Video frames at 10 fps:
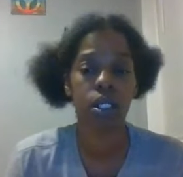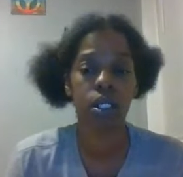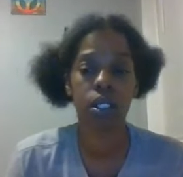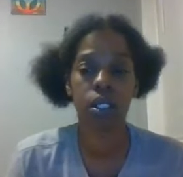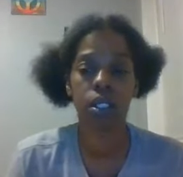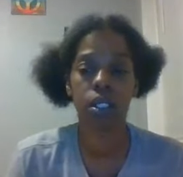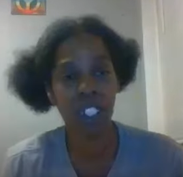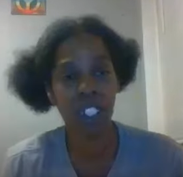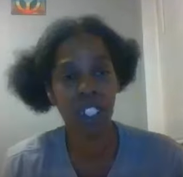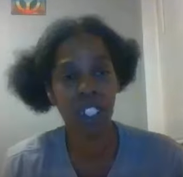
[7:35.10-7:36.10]

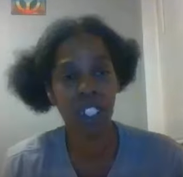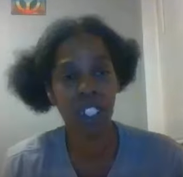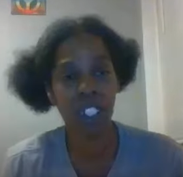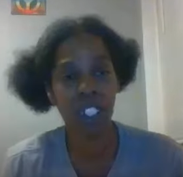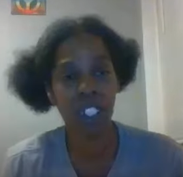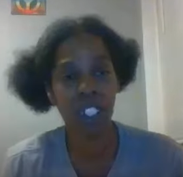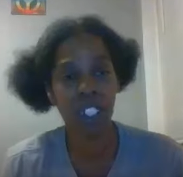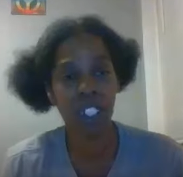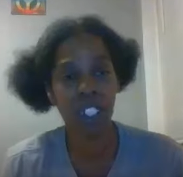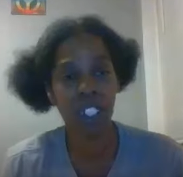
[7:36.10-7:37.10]

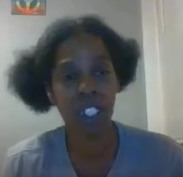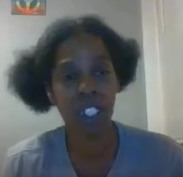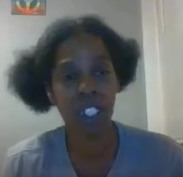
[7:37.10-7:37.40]
Nobody speaks.